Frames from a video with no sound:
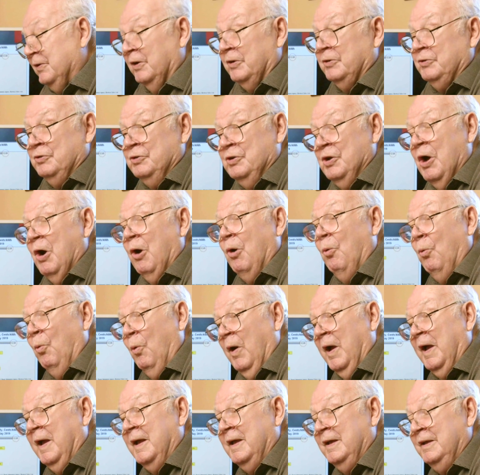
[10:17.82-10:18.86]
there's no
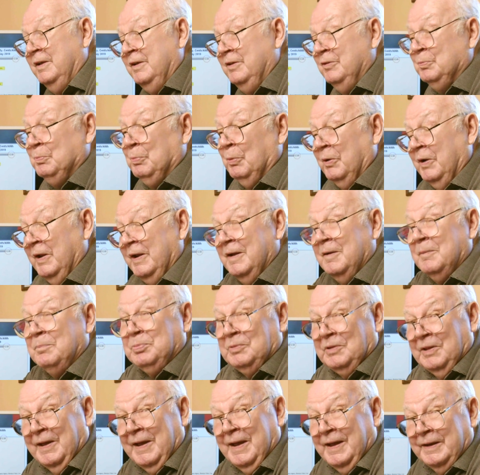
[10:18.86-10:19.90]
way he's putting a
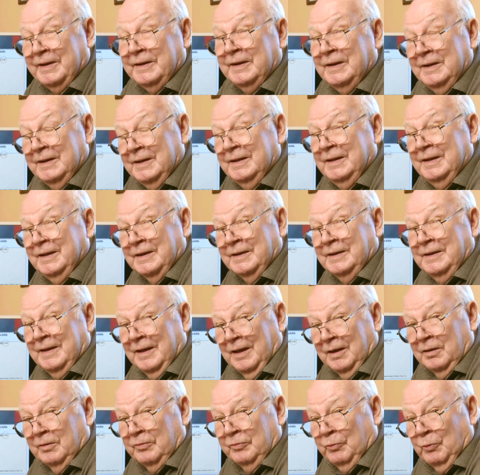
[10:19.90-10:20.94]
plant in
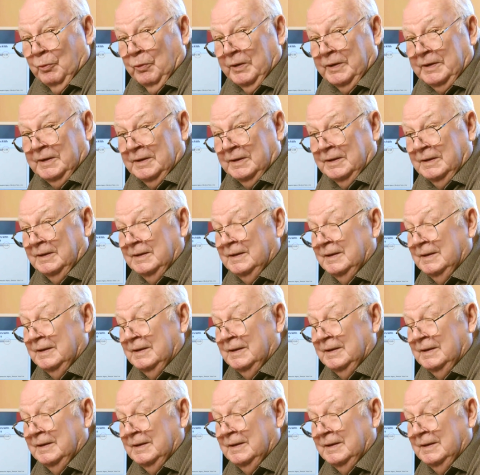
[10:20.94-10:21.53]
California.